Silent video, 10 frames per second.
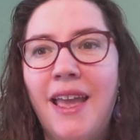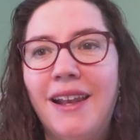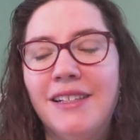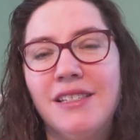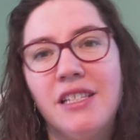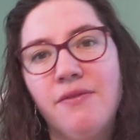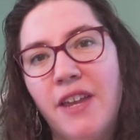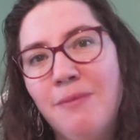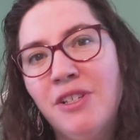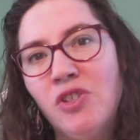And it's this
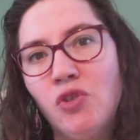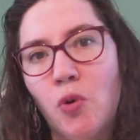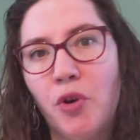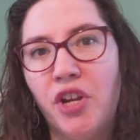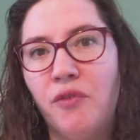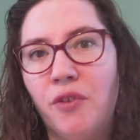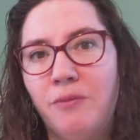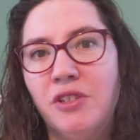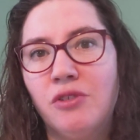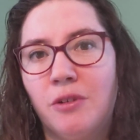famous story
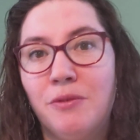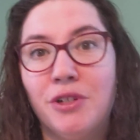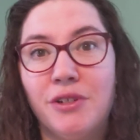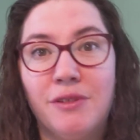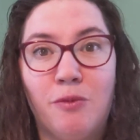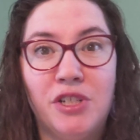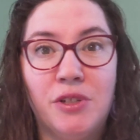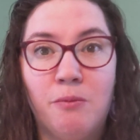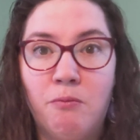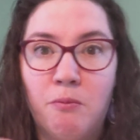from the scriptures,
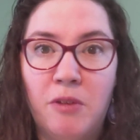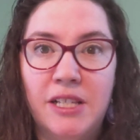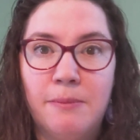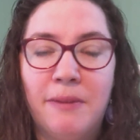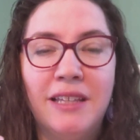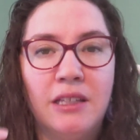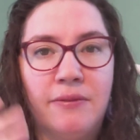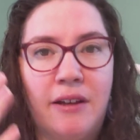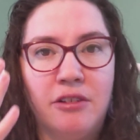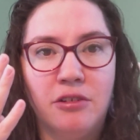which is mainly
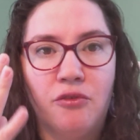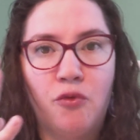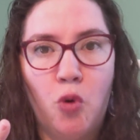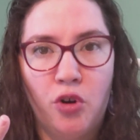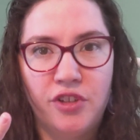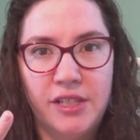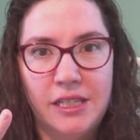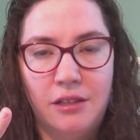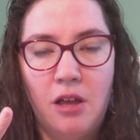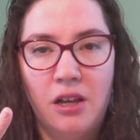found in Luke 4. This
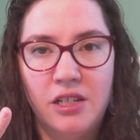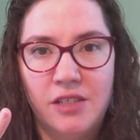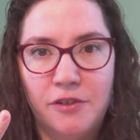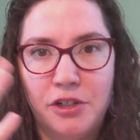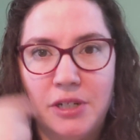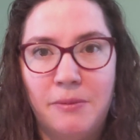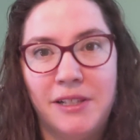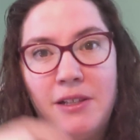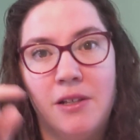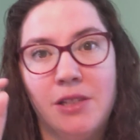is the longest version, but
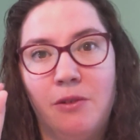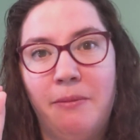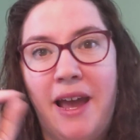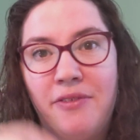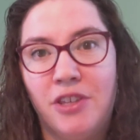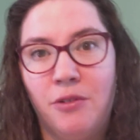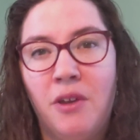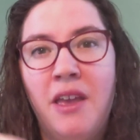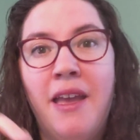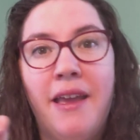it's also in Matthew.
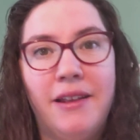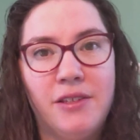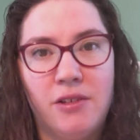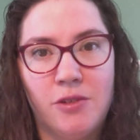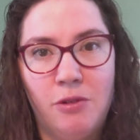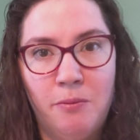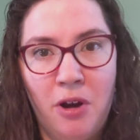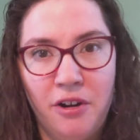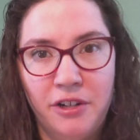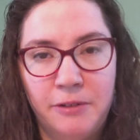It's also in
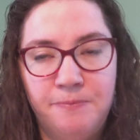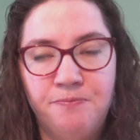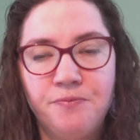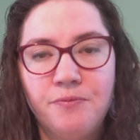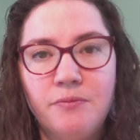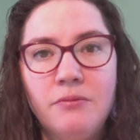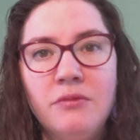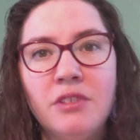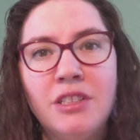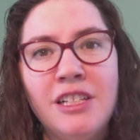Mark.
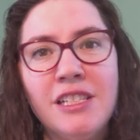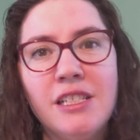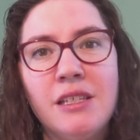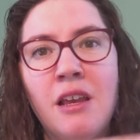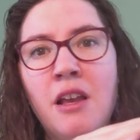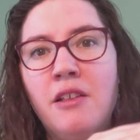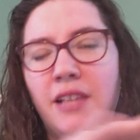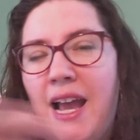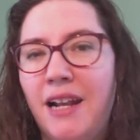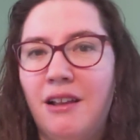And this is
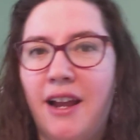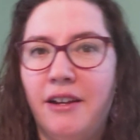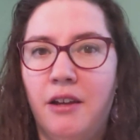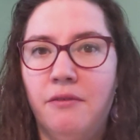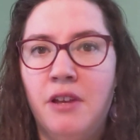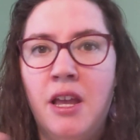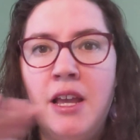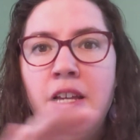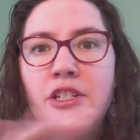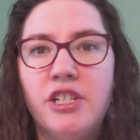the headline of
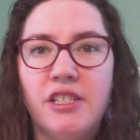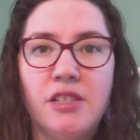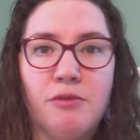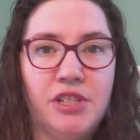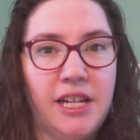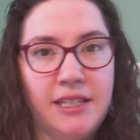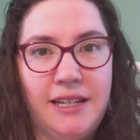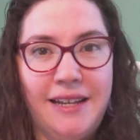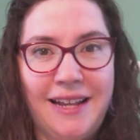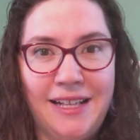Jesus
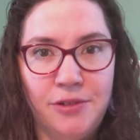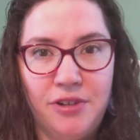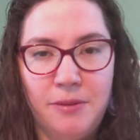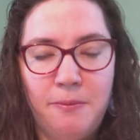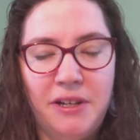rejected at Nazareth.